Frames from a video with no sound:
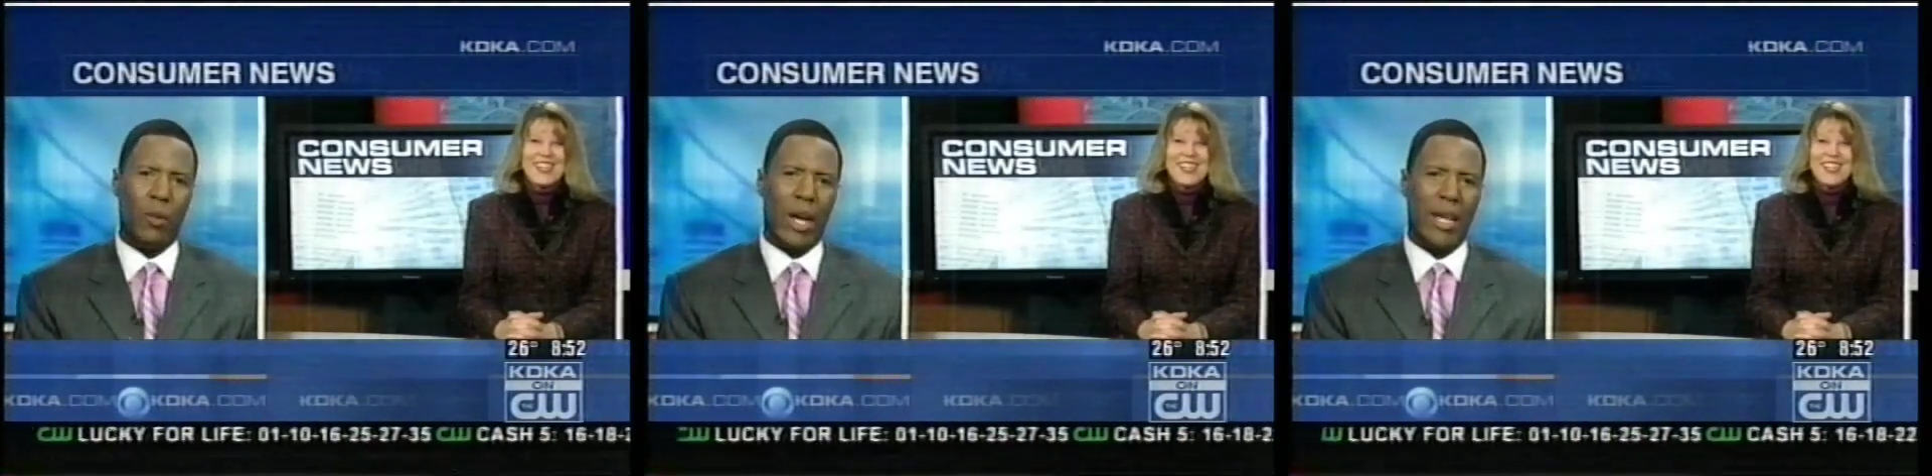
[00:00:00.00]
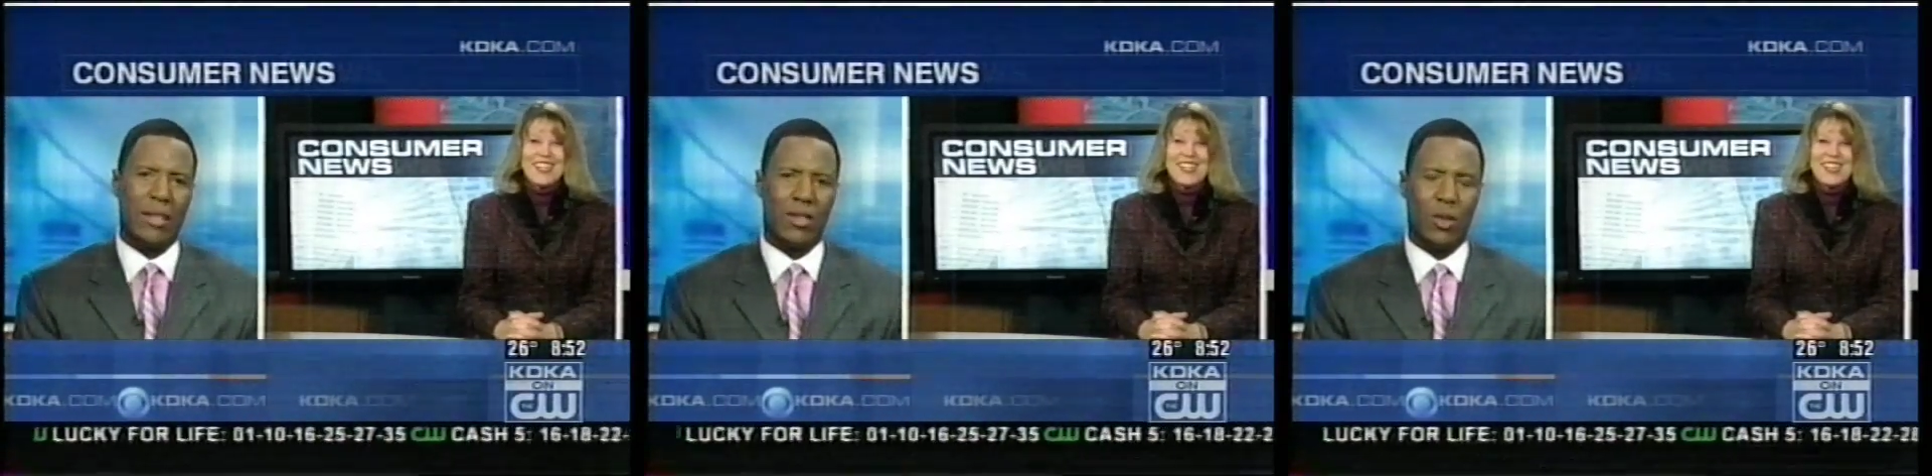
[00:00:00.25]

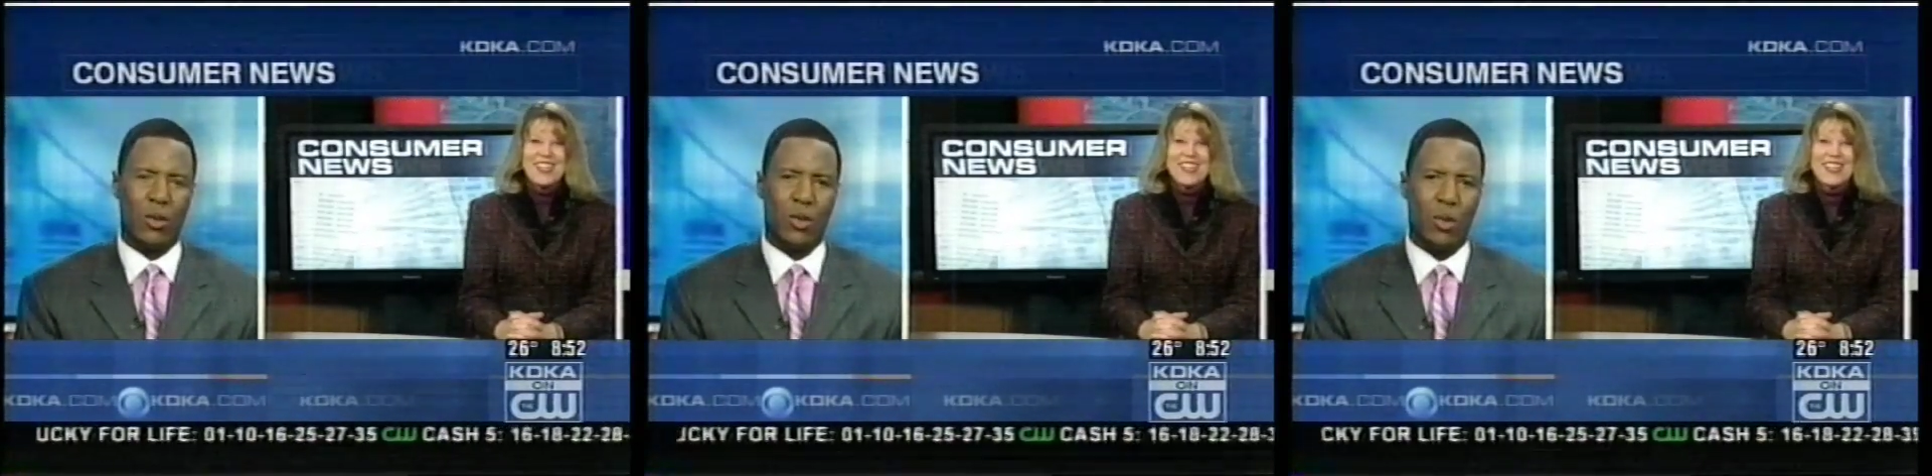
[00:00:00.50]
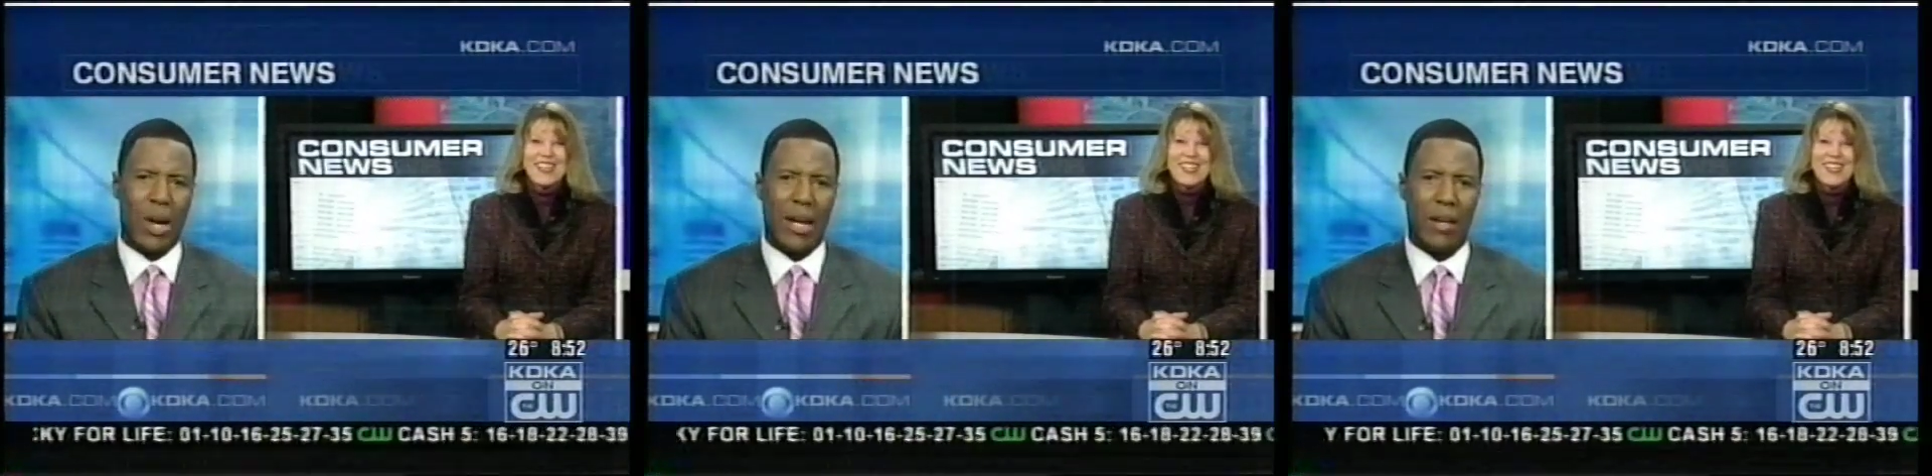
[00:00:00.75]
ways to
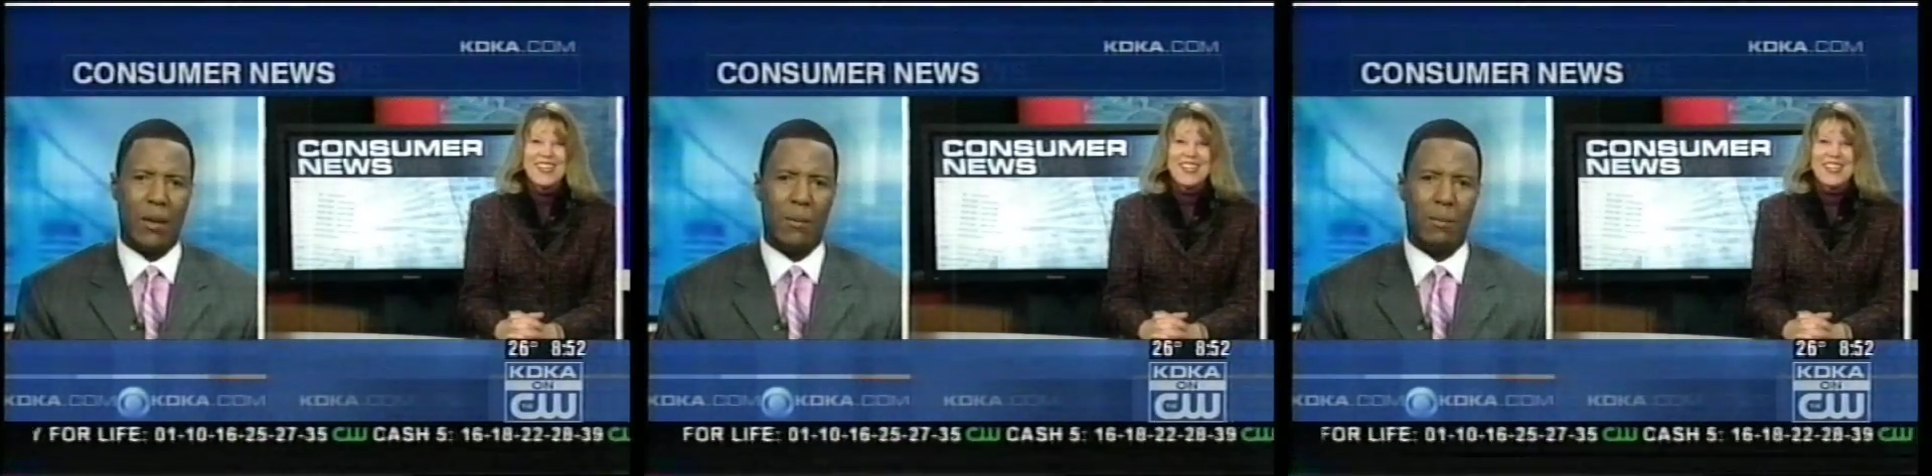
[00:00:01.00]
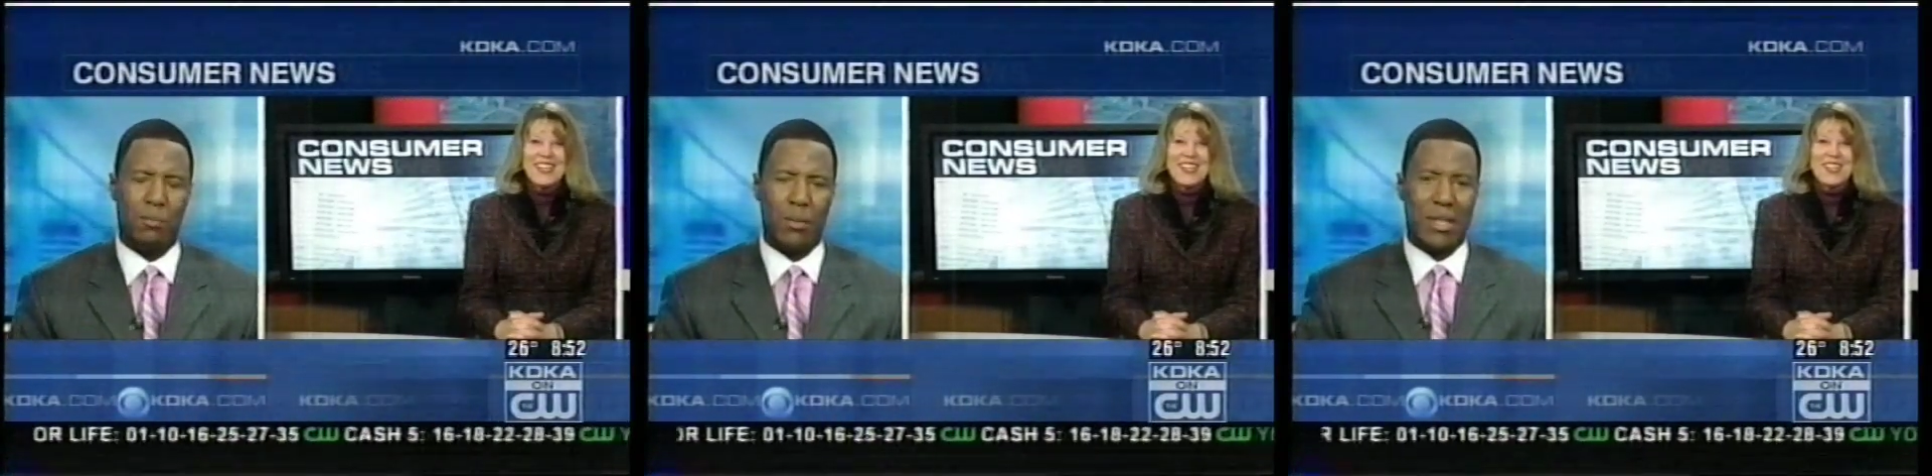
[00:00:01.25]
try to
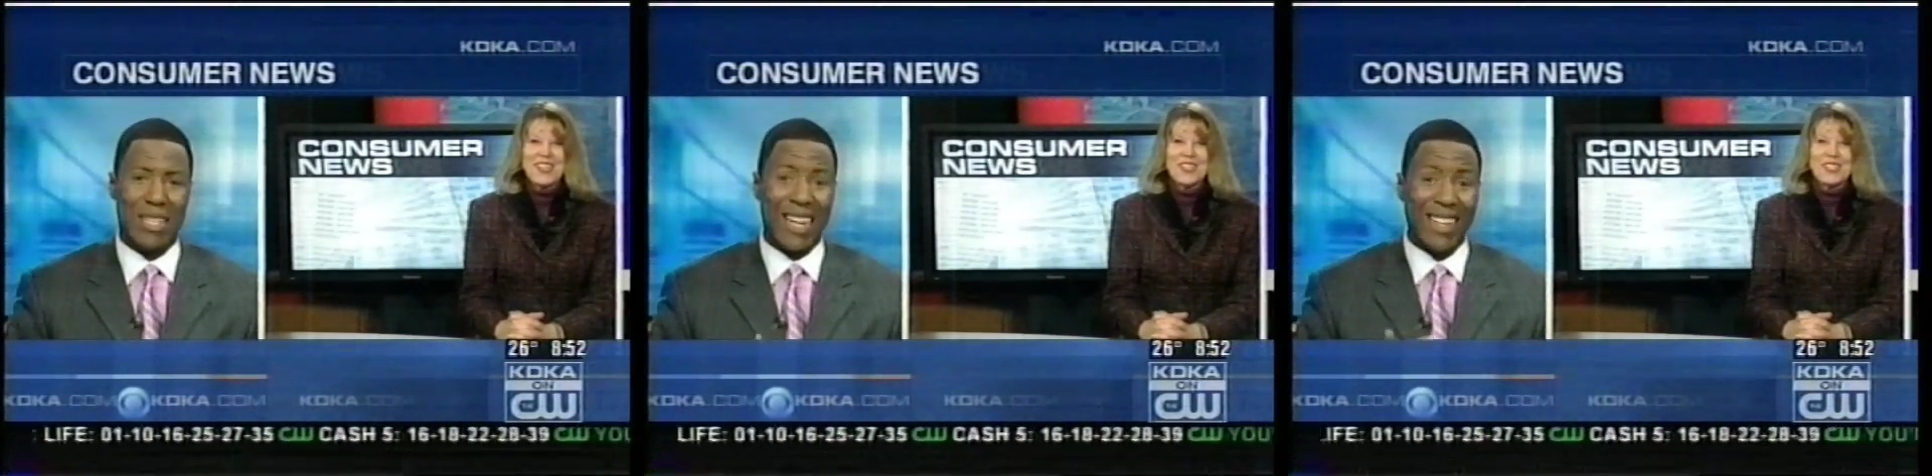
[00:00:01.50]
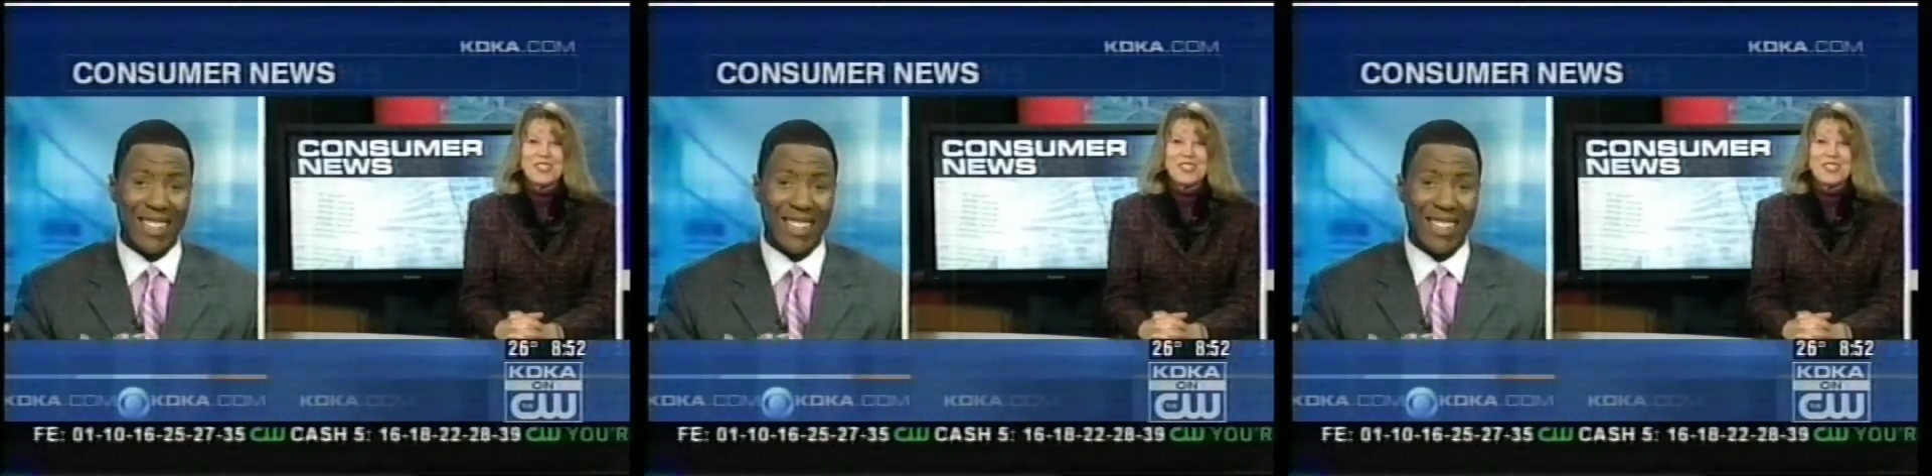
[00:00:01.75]
protect